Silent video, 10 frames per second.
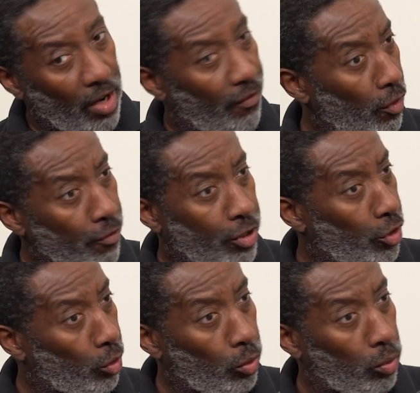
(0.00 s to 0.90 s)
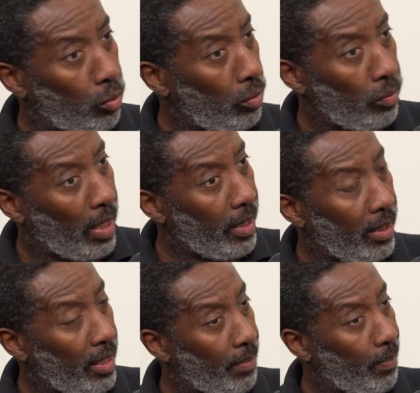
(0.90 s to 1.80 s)
foot ritual
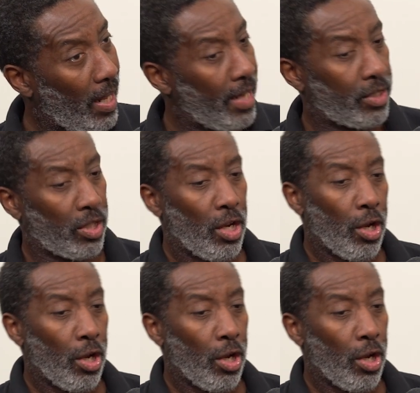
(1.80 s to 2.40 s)
in place,